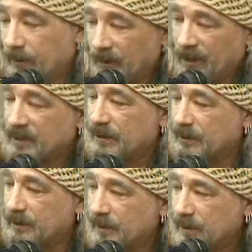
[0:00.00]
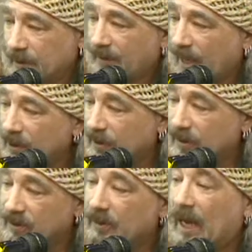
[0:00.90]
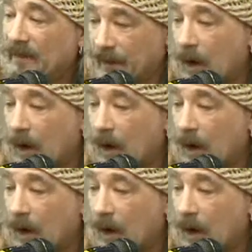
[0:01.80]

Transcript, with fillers: listeners' attention is I think